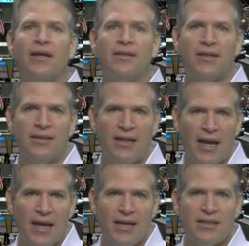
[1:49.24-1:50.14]

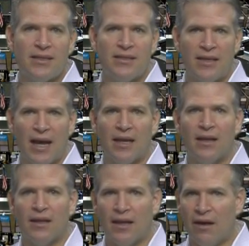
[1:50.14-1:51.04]
today's debt
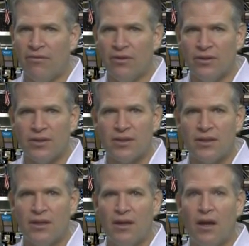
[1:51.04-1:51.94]
levels
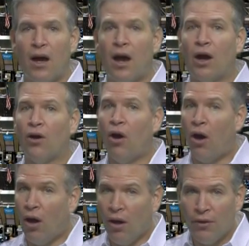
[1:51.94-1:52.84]
are
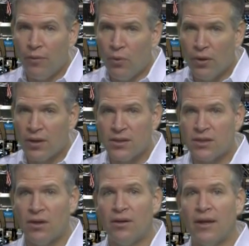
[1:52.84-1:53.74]
all the more
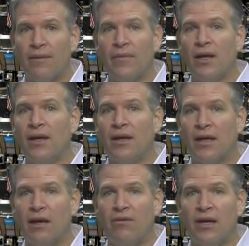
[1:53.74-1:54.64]
concerning
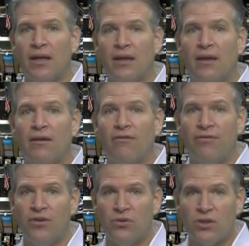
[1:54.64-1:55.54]
given
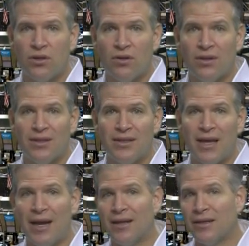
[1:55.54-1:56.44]
future
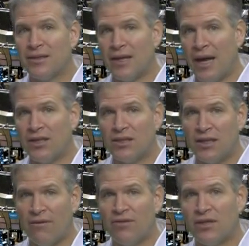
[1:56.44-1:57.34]

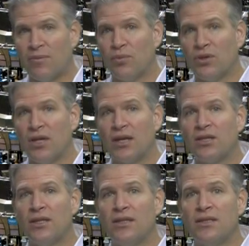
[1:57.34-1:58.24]
debt/deficit
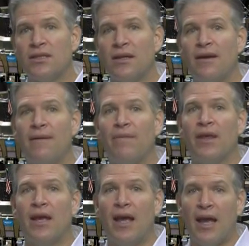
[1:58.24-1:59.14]
projections
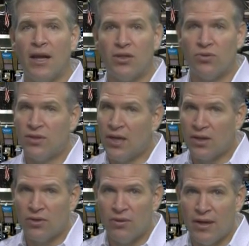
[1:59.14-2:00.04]
and
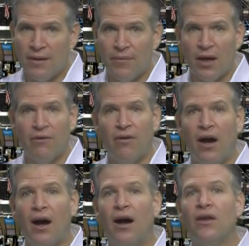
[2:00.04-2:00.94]
trajectory of
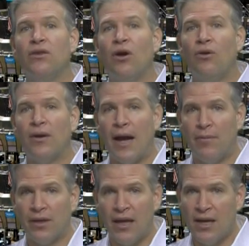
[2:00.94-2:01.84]
unknown
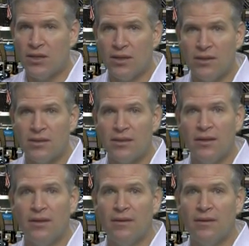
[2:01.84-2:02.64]
obligations